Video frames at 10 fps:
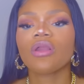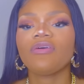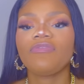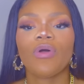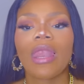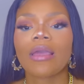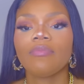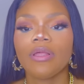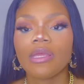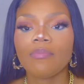going to feel like a
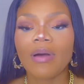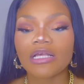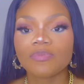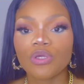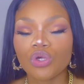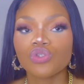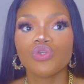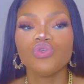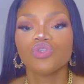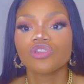million bucks, because
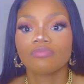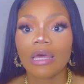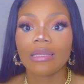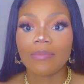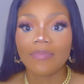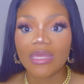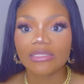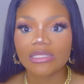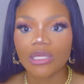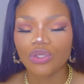you smell
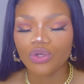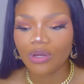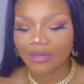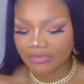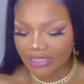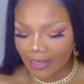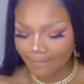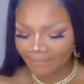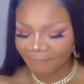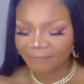amazing. You know what I'm
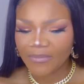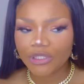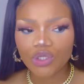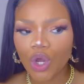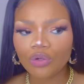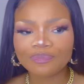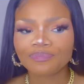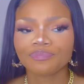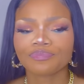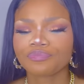saying?
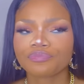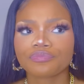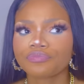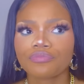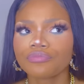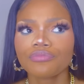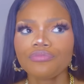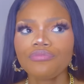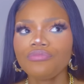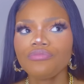So
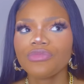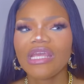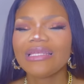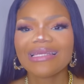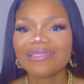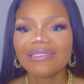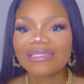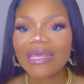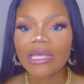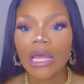it doesn't
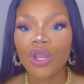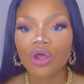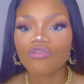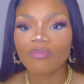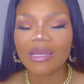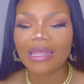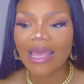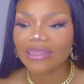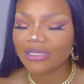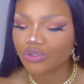take a lot of money.
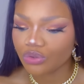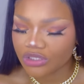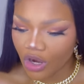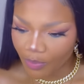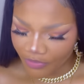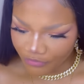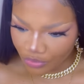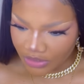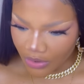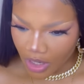I think those Zara
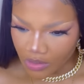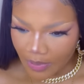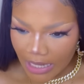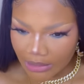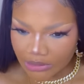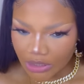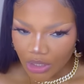perfumes are around about